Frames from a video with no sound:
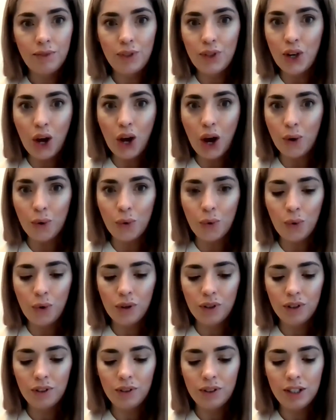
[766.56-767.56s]
"No,"
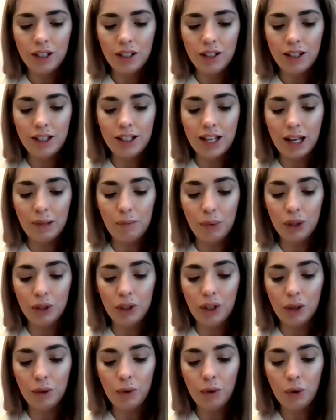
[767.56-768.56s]
said
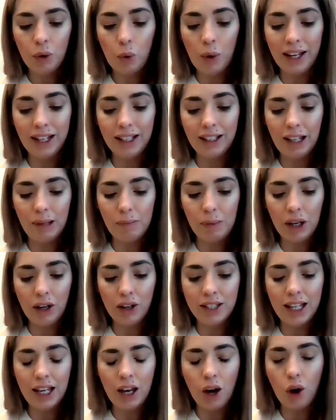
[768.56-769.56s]
Bruno quickly,
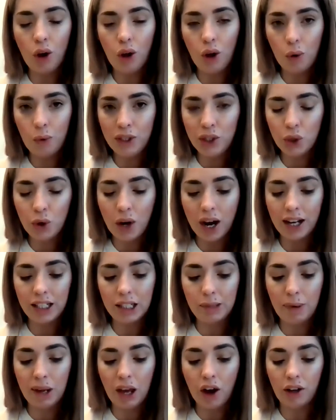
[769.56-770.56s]
because he always tried
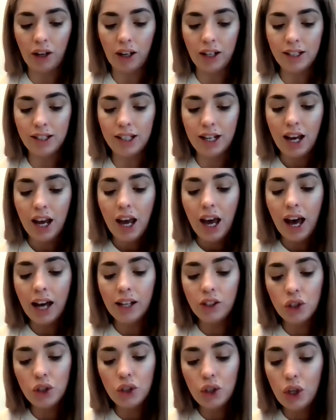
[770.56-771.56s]
to be honest
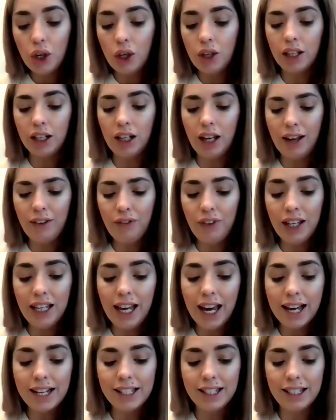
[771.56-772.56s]
and knew that if he
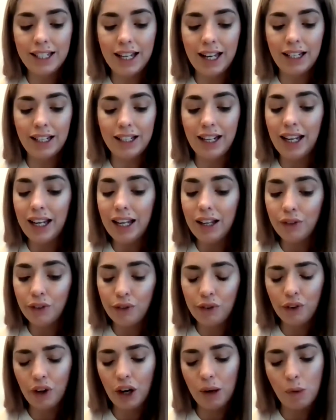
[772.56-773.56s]
hesitated
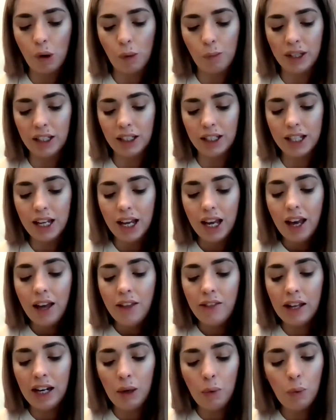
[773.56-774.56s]
even for a moment,
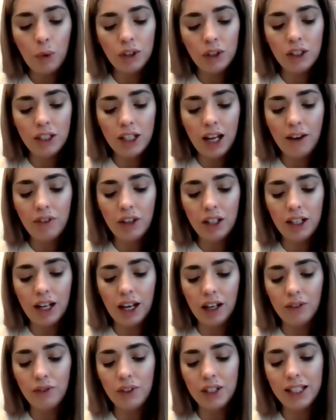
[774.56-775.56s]
he wouldn't have the
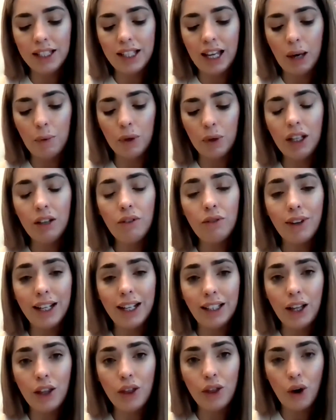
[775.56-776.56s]
nerve to say what he
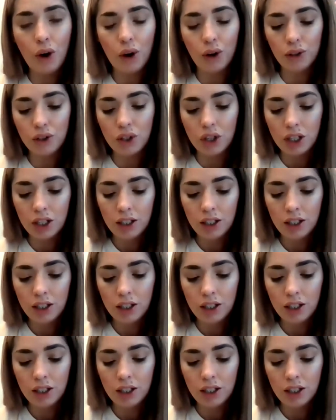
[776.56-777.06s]
really thought.